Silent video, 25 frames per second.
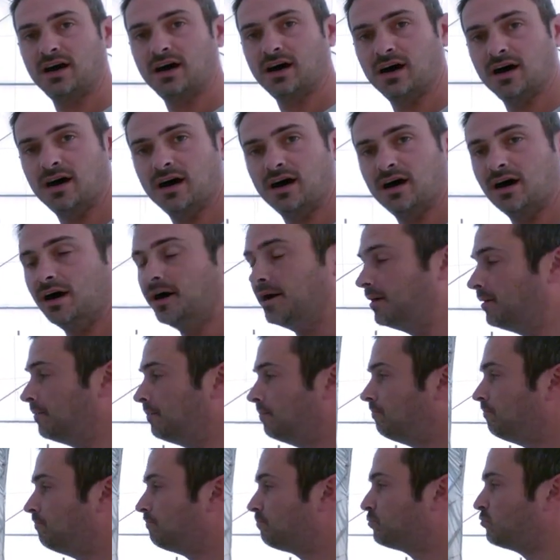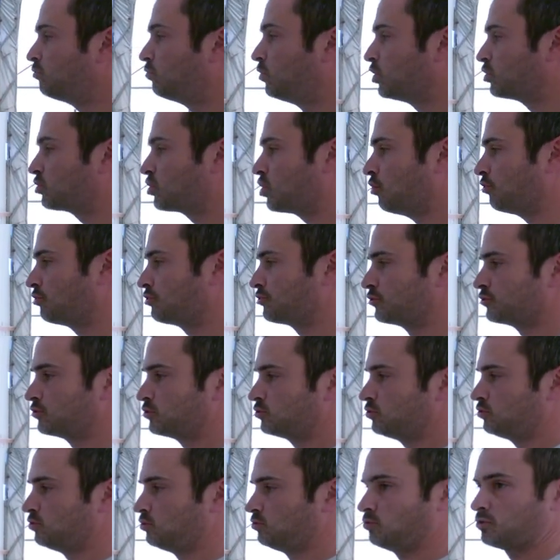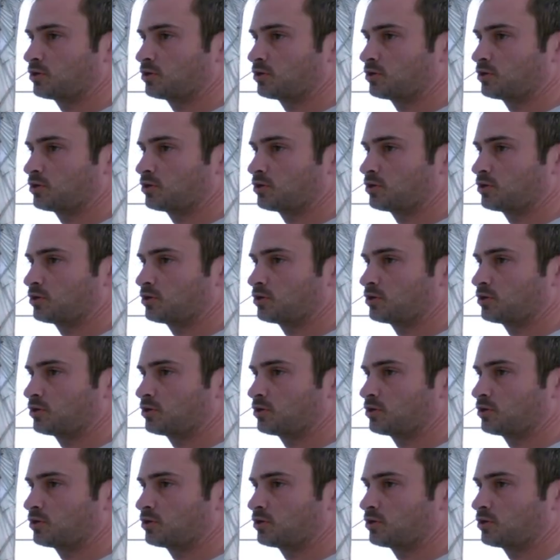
Um, we'll go through.